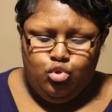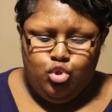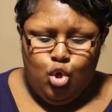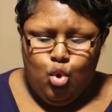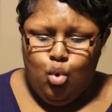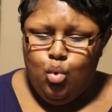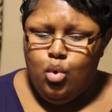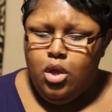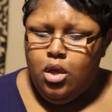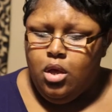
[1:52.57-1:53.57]
So
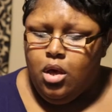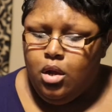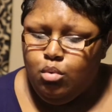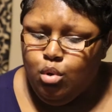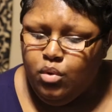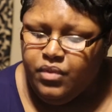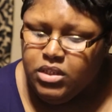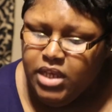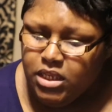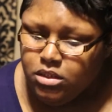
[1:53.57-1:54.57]
I don't know if
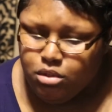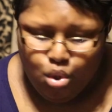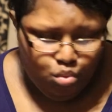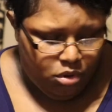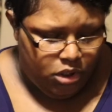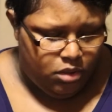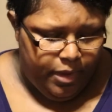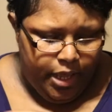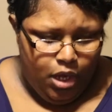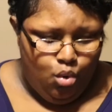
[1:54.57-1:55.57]
this had its own dust
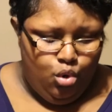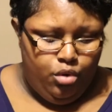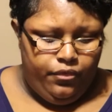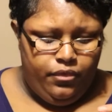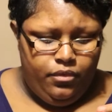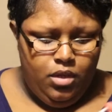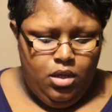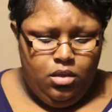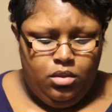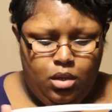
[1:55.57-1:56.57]
bag or if
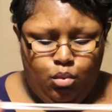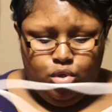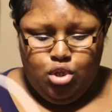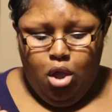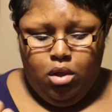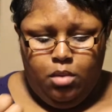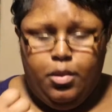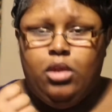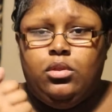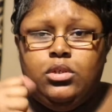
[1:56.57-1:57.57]
they were talking
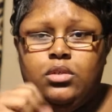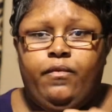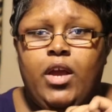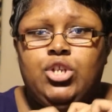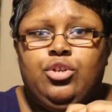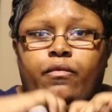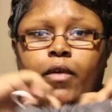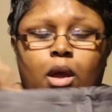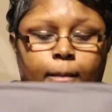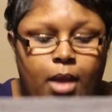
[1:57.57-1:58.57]
about this
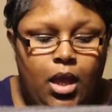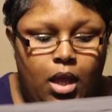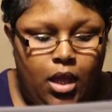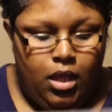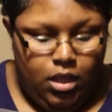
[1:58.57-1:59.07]
Fashionphile bag.